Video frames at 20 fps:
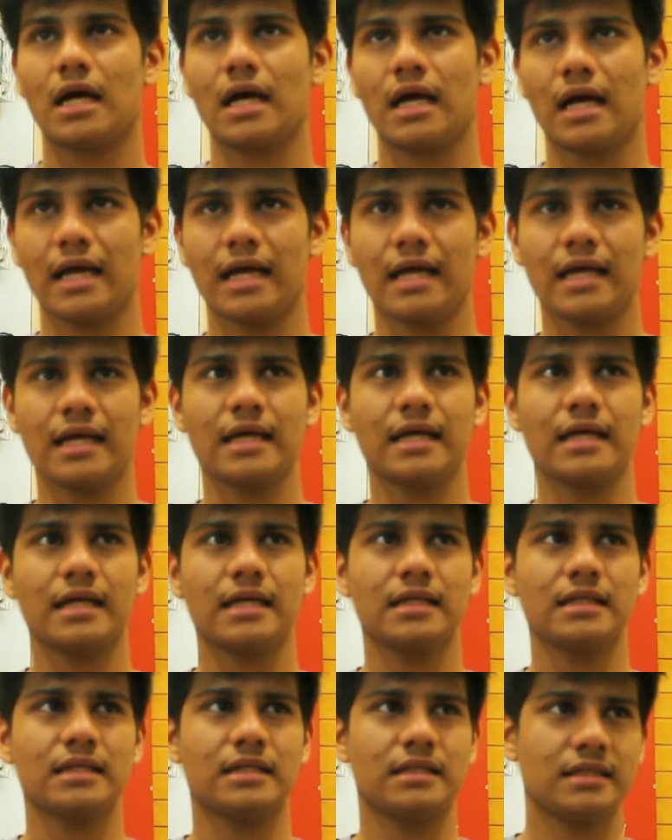
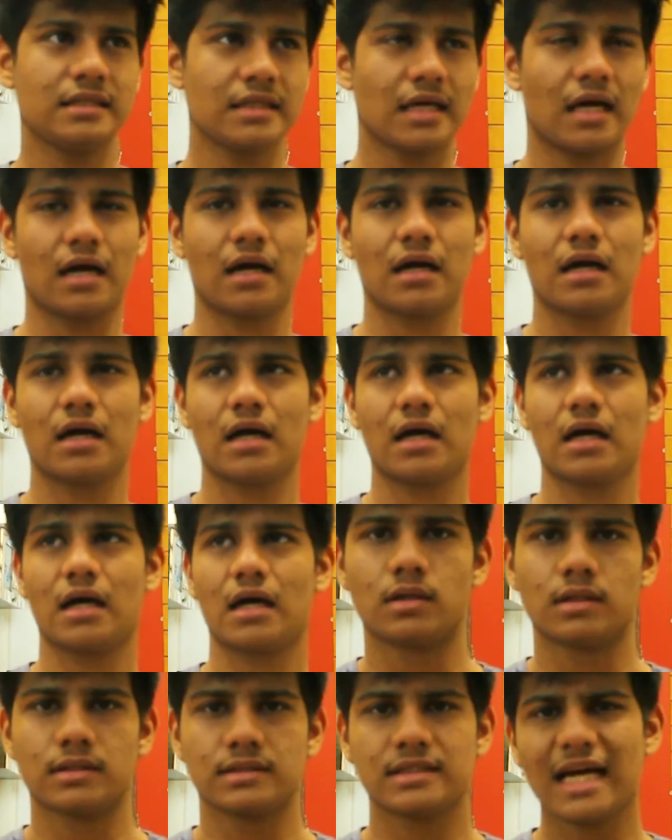And yeah,
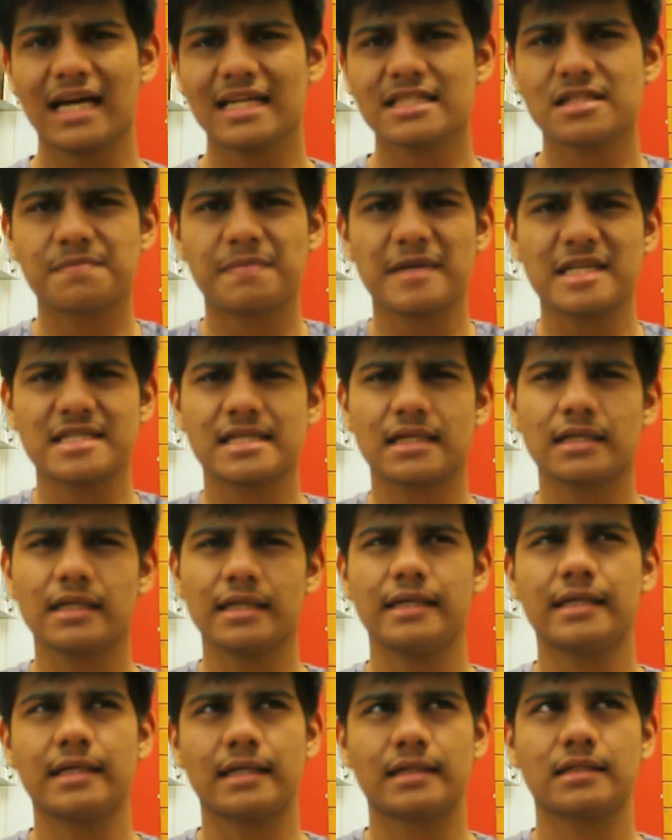that's
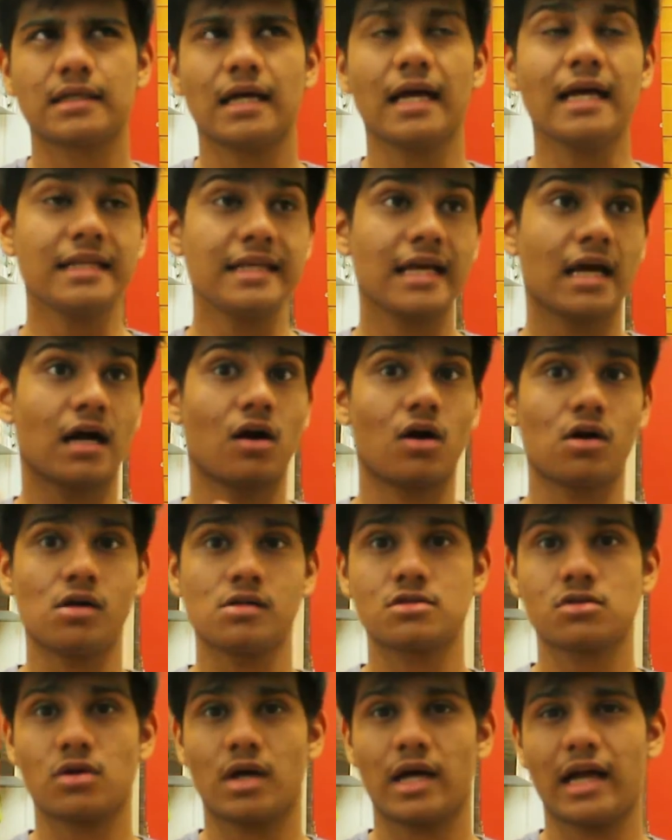basically it. And yeah,
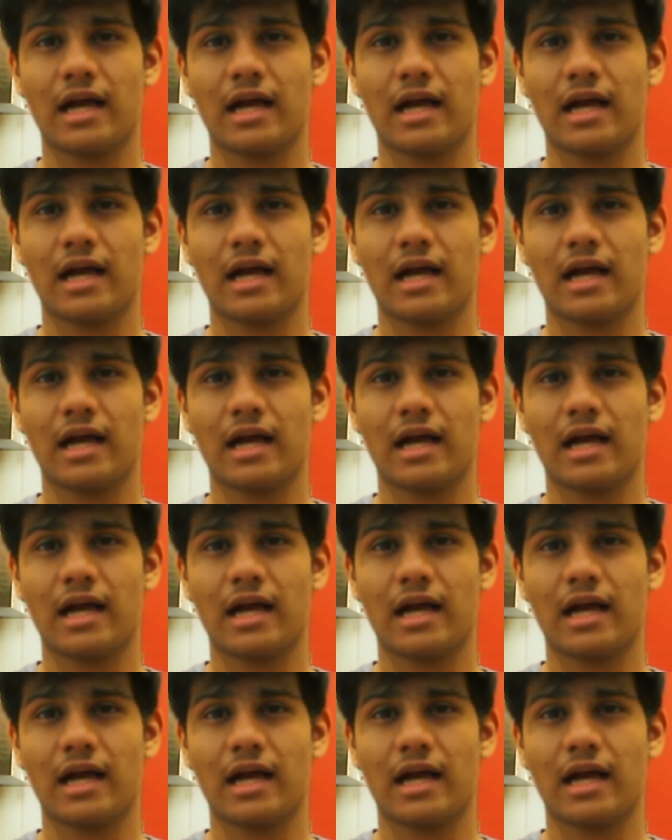also I